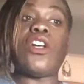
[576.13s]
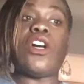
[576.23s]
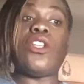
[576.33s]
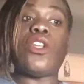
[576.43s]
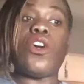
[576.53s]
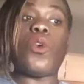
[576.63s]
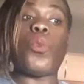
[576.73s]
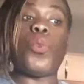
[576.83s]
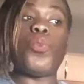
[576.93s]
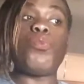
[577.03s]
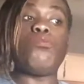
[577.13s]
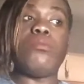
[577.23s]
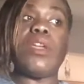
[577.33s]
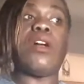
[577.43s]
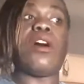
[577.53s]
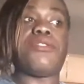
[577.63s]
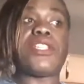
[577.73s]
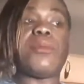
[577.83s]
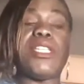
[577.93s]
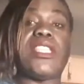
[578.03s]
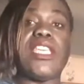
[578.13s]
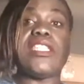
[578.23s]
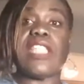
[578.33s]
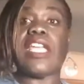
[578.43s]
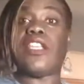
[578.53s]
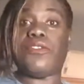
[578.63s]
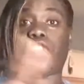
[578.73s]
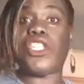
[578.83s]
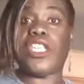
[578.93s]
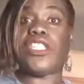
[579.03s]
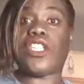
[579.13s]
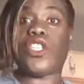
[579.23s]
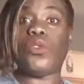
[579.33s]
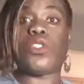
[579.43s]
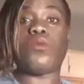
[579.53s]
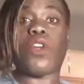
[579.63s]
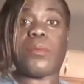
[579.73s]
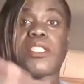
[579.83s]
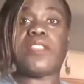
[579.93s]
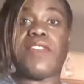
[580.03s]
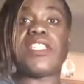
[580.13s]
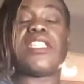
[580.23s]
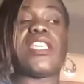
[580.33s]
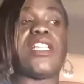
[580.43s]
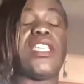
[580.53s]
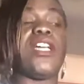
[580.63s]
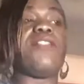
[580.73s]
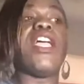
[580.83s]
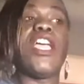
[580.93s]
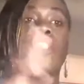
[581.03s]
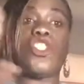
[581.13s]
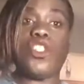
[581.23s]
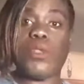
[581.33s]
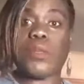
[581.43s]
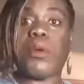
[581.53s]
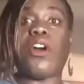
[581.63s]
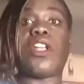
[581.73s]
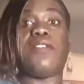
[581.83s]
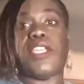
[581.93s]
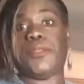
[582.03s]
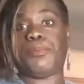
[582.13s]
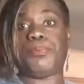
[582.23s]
along of some of the things that, if she is accusing Robert Sylvester Kelly of, she was a part of it.